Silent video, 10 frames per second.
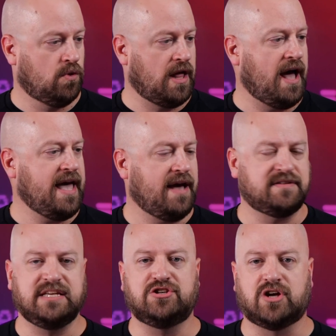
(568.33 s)
Well, I
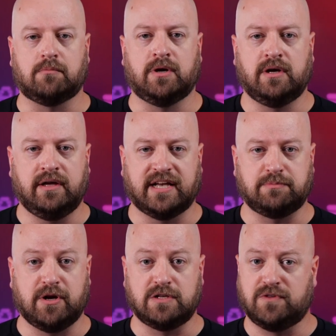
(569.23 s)
have C sharp
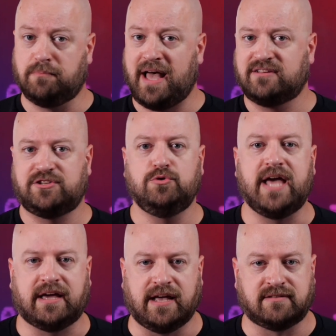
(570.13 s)
Experience for the last two
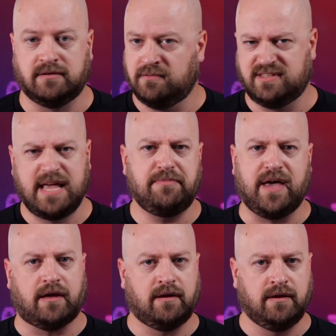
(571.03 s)
decades. Same
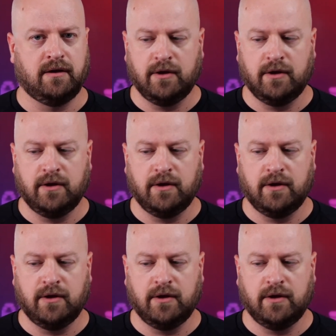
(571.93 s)
thing.